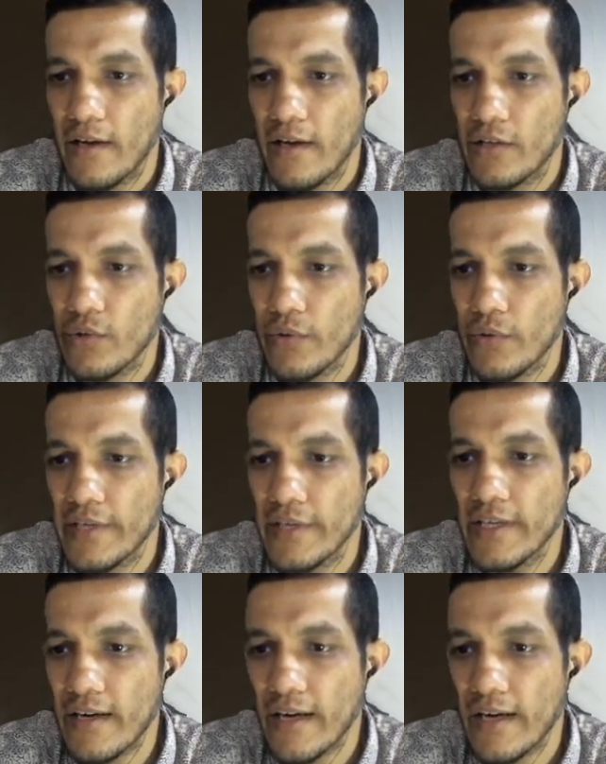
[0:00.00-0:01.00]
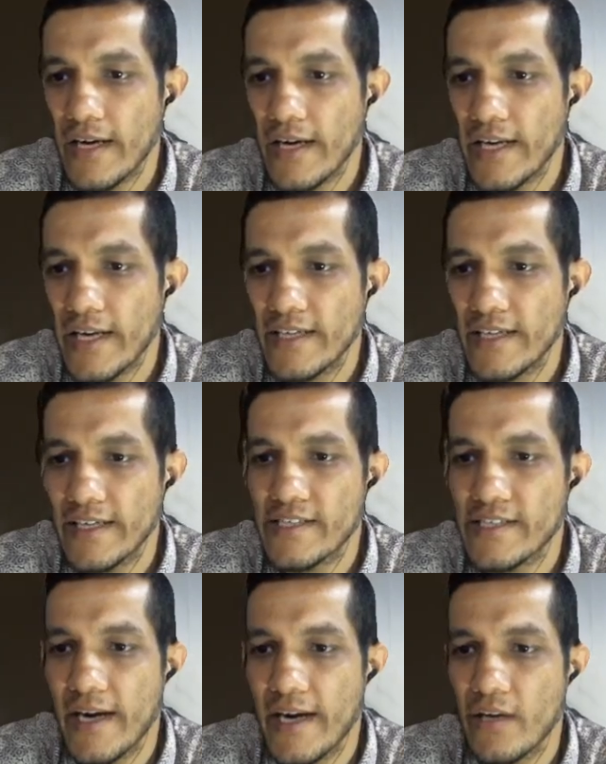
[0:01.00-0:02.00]
So here runner is at
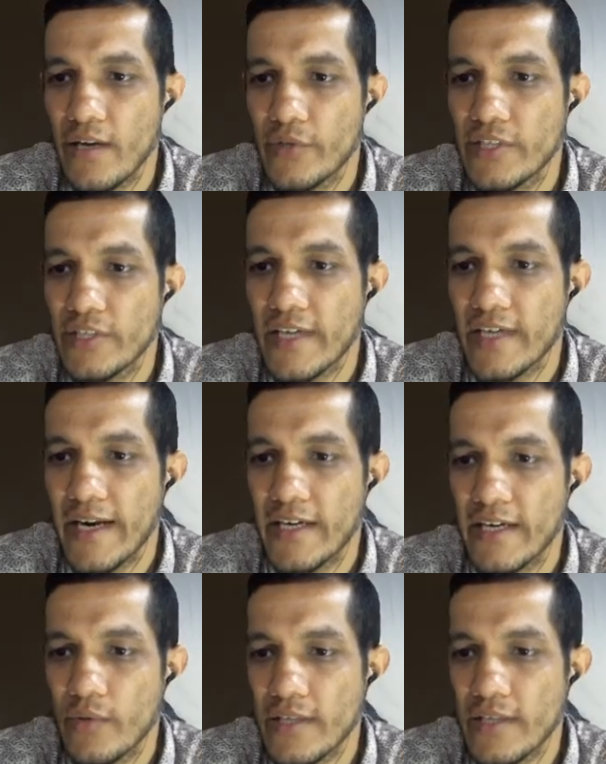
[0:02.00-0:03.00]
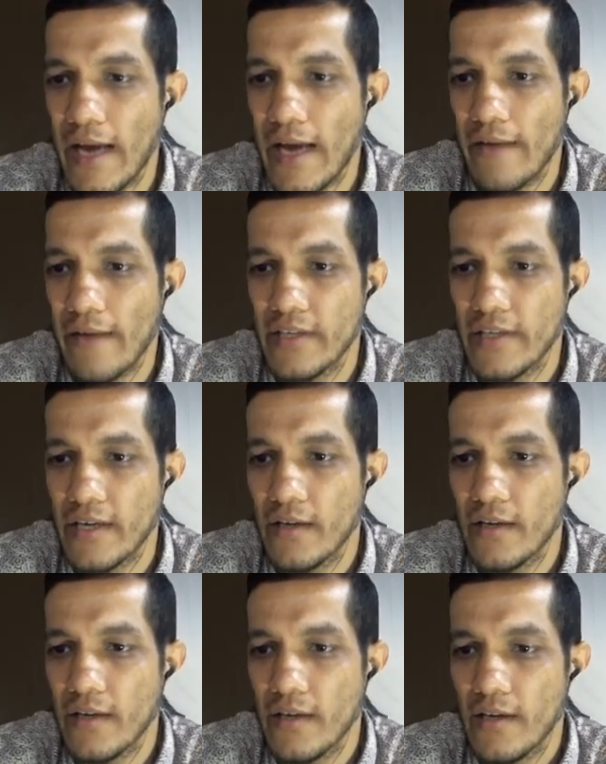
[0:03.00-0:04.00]
inside, which is connected to the shaft here,
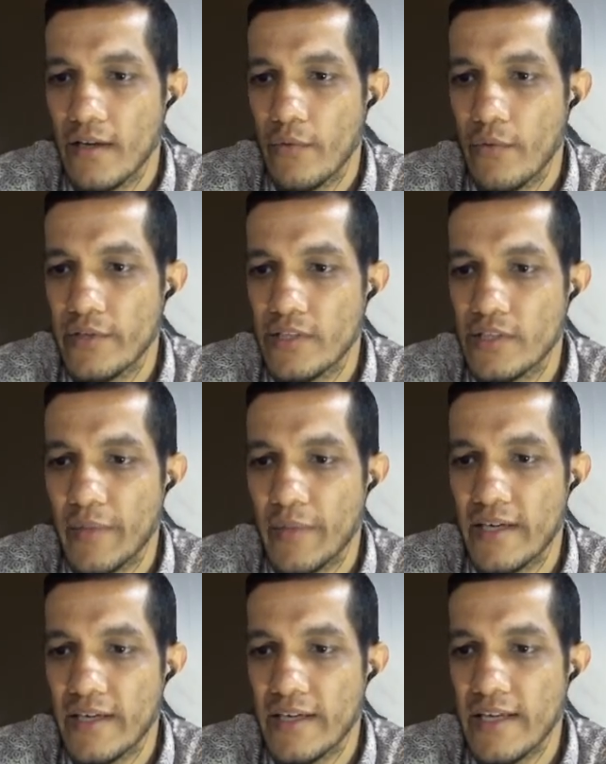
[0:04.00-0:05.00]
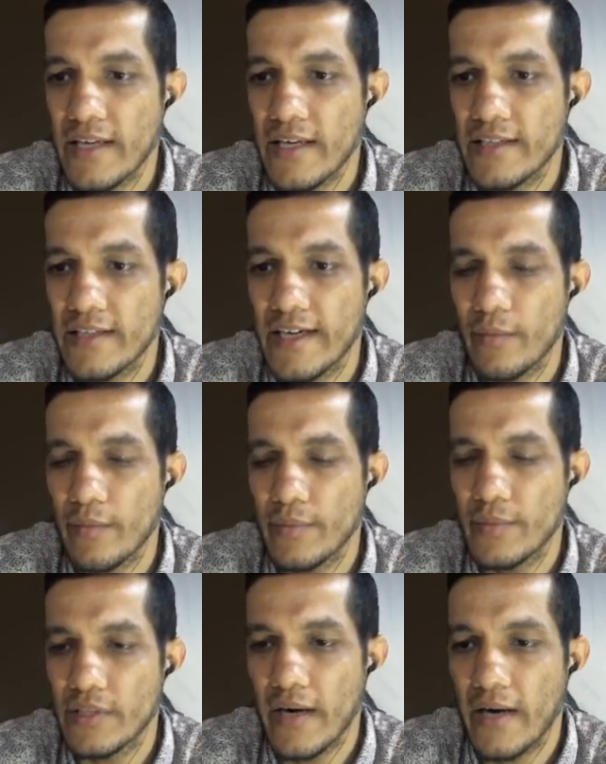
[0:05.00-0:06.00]
which is present at the center of
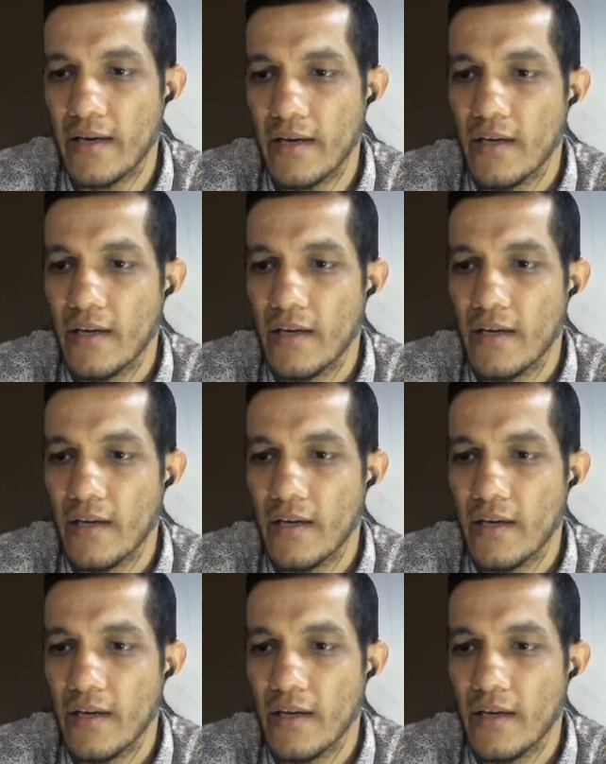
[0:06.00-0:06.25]
this part.